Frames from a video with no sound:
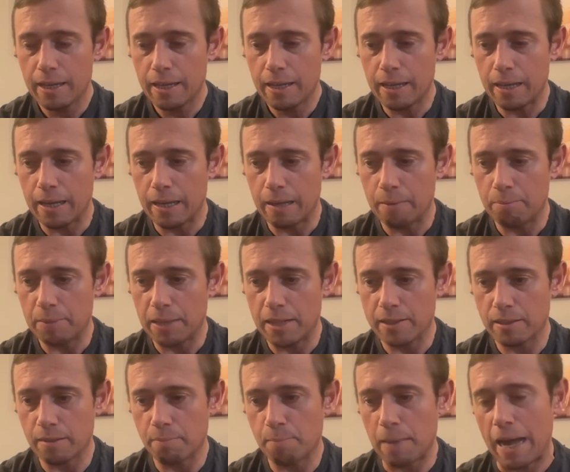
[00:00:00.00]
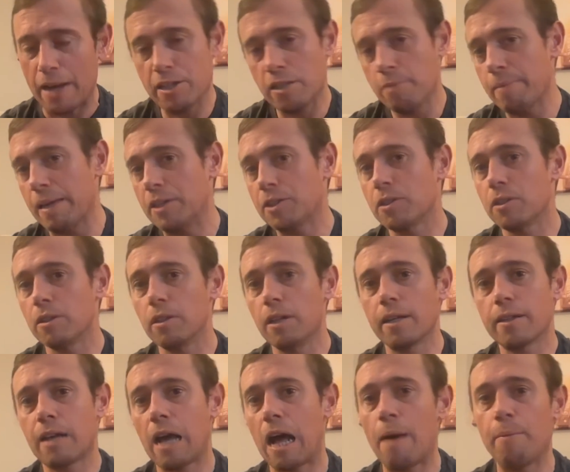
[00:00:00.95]
It is a monumental
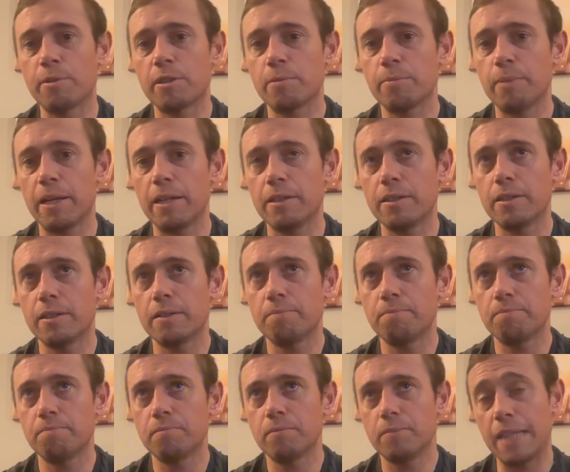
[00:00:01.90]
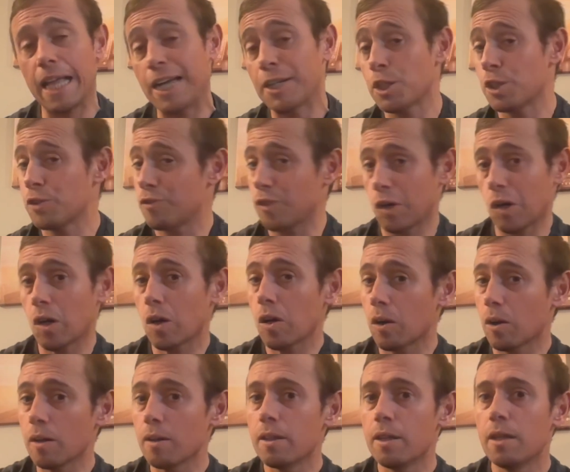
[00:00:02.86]
accomplishment, not just for
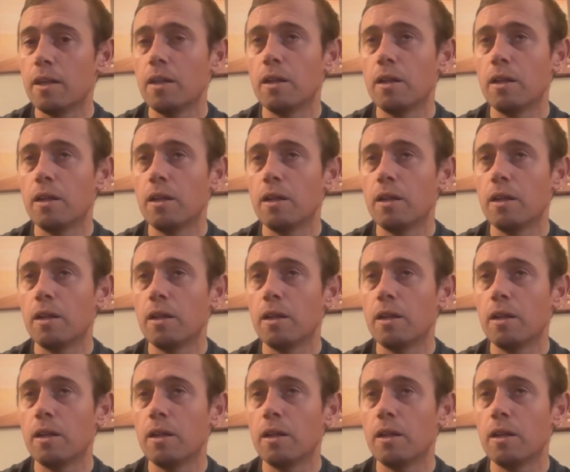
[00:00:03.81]
her,